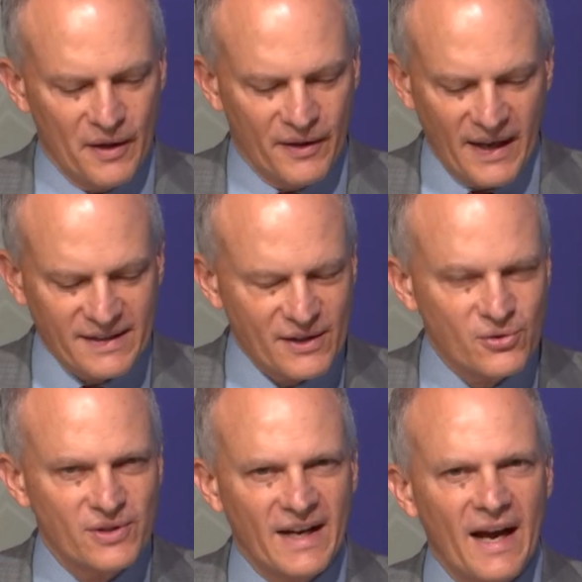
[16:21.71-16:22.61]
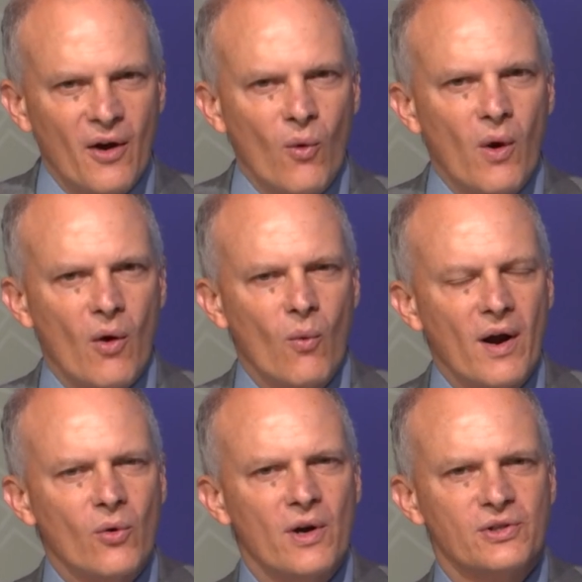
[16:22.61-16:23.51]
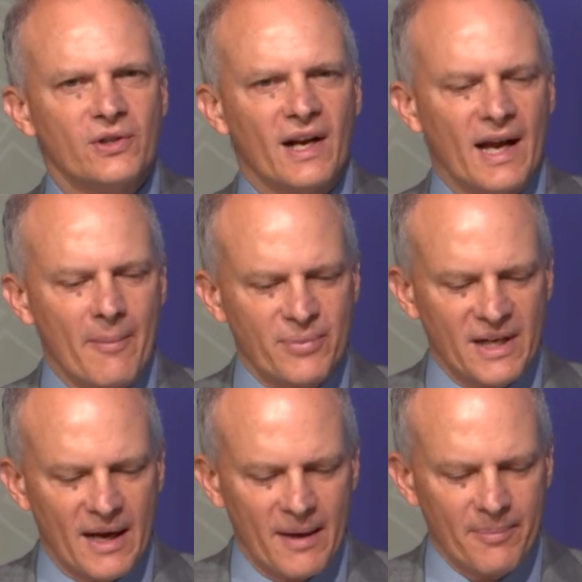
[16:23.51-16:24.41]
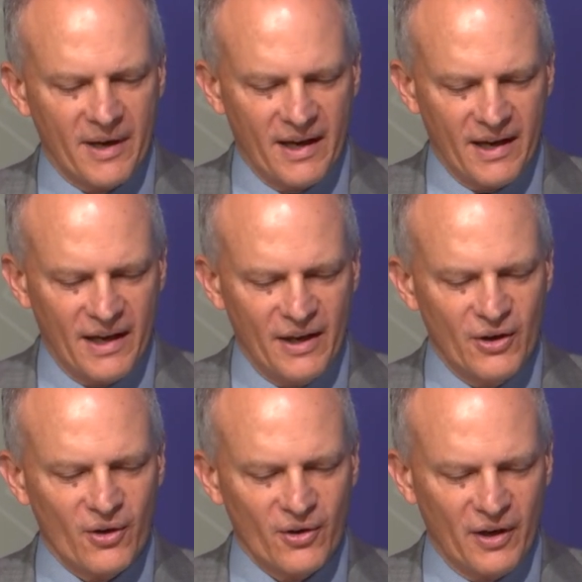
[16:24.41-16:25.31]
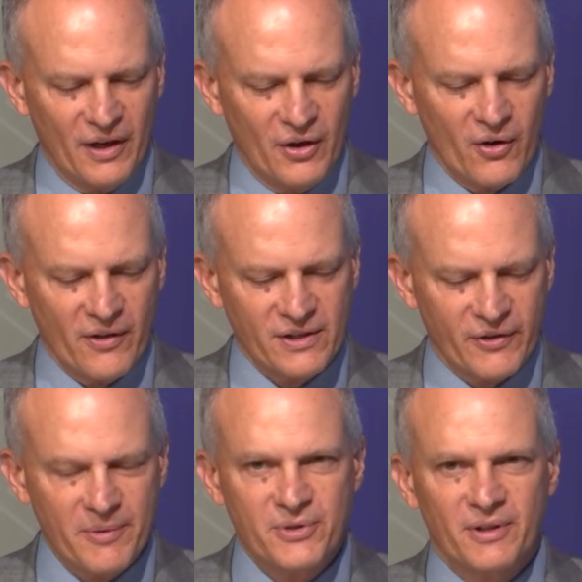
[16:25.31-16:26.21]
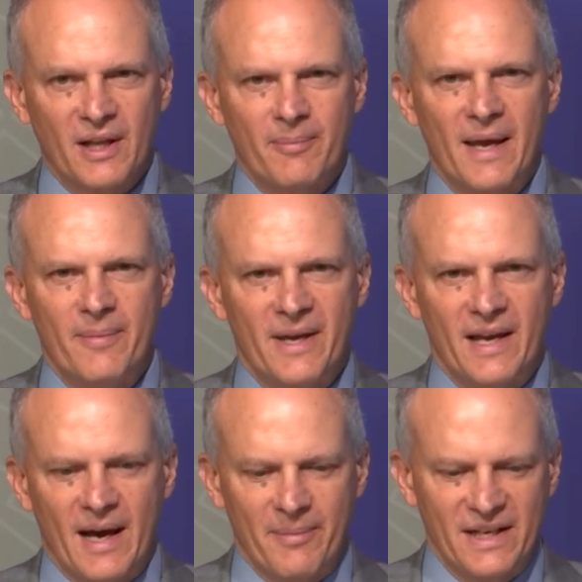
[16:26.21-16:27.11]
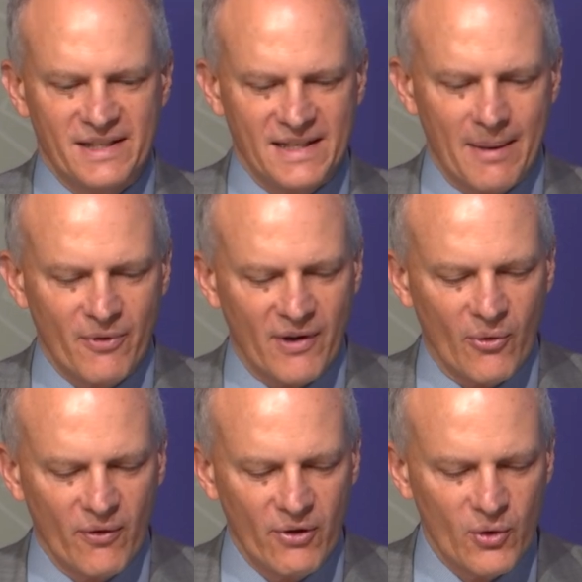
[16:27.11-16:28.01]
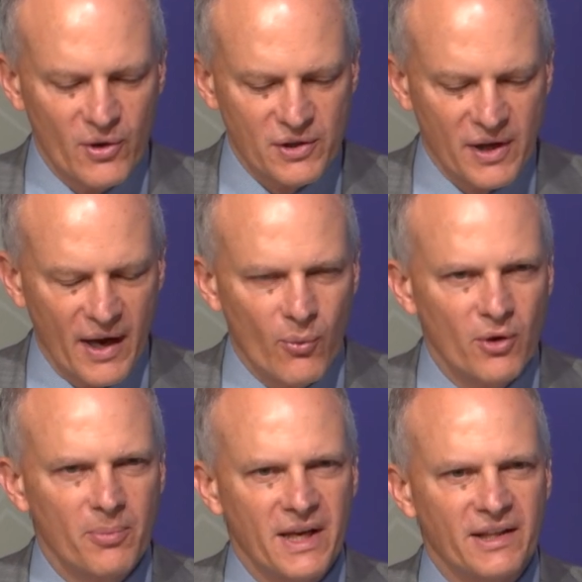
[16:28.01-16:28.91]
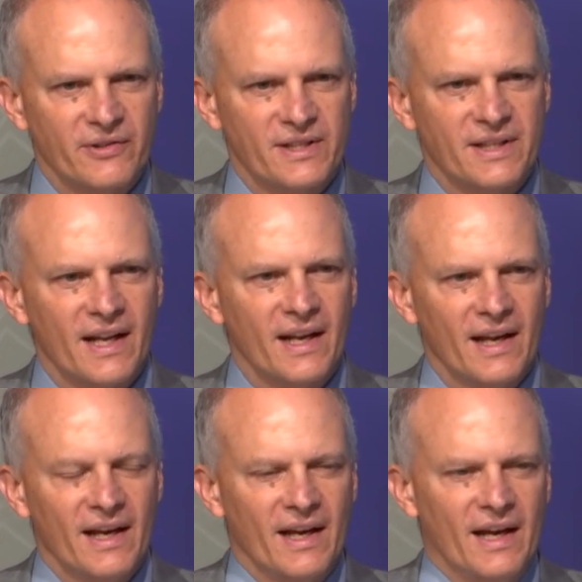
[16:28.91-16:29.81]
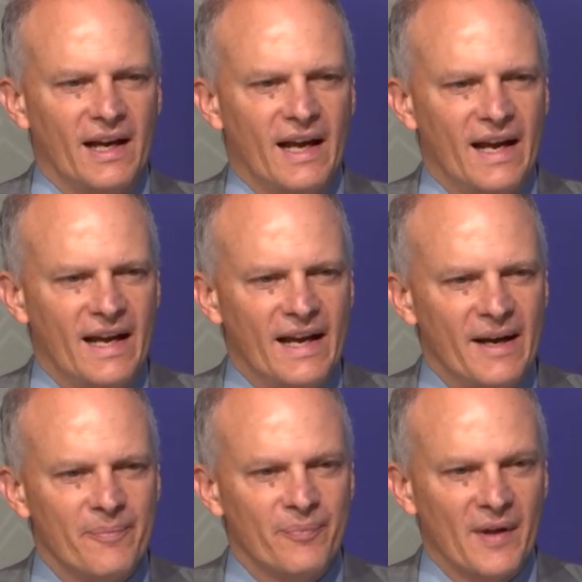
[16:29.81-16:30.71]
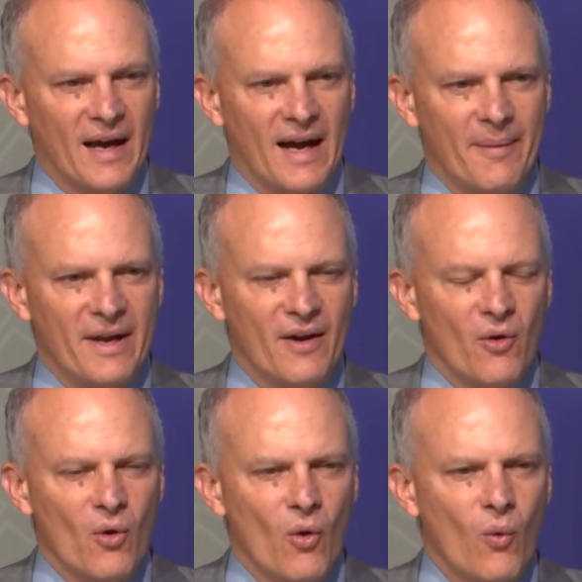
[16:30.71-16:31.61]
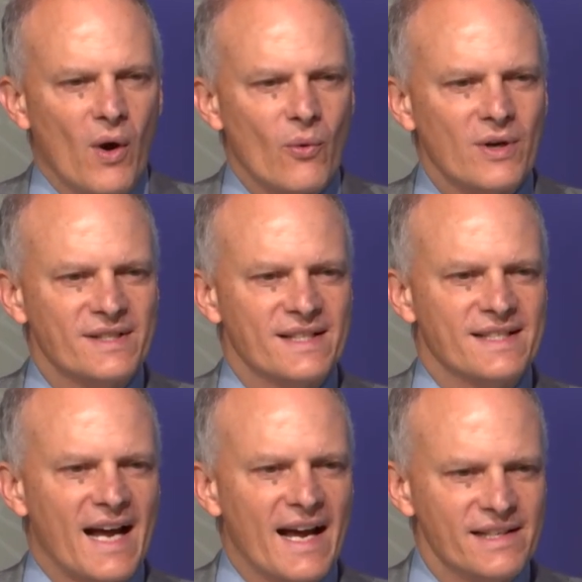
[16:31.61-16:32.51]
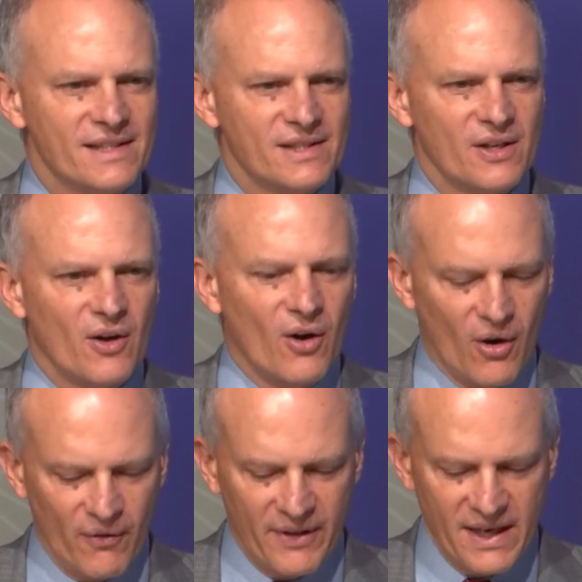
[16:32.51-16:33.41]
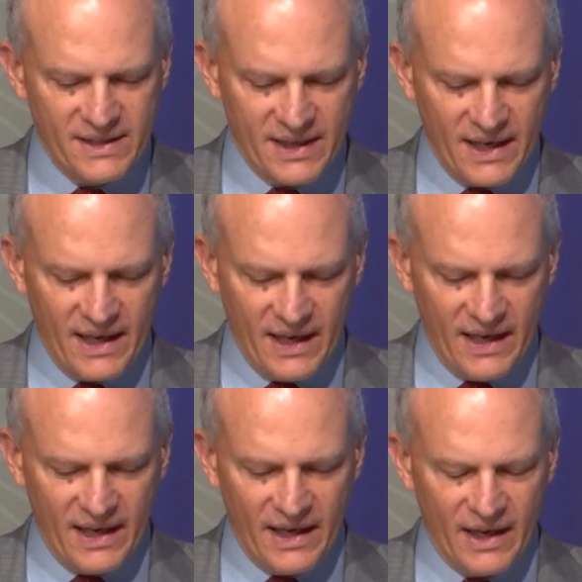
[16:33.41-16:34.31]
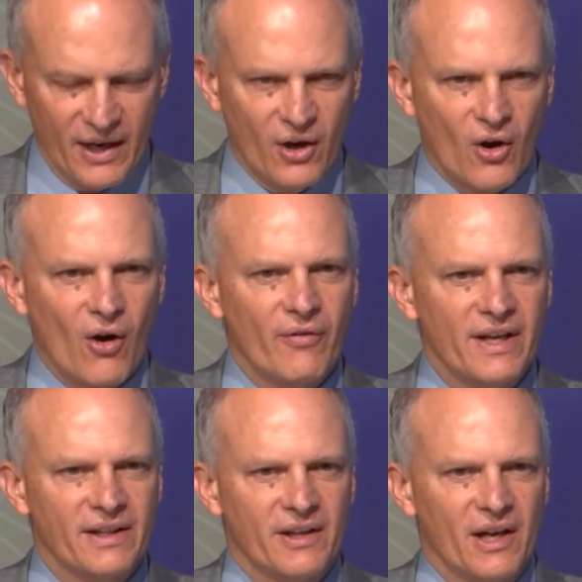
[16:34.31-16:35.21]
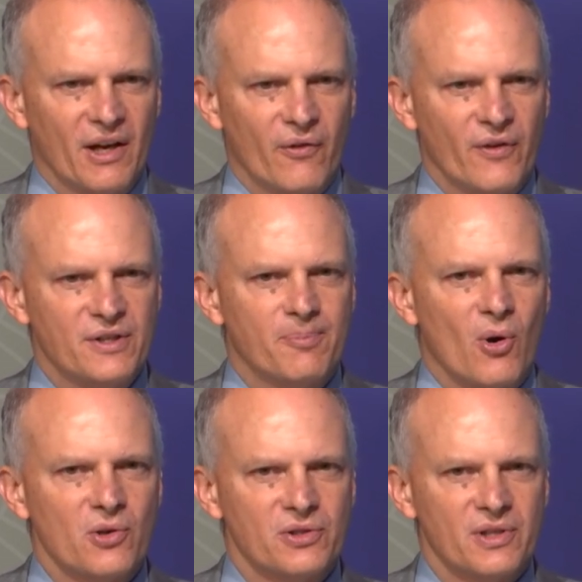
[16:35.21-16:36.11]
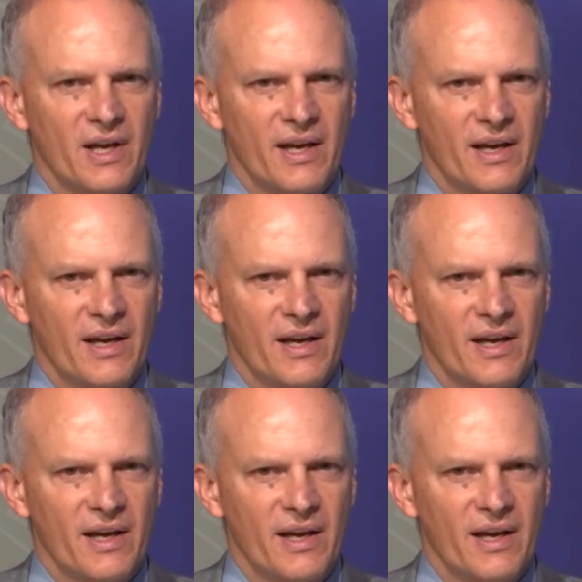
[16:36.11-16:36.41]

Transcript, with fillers: Thanks, Azucena. One, one question that comes up uh, in, your, in your description that maybe, I mean, some of our viewers uh, would be interested. Uh, I mean, what was the size of this uh, COVID response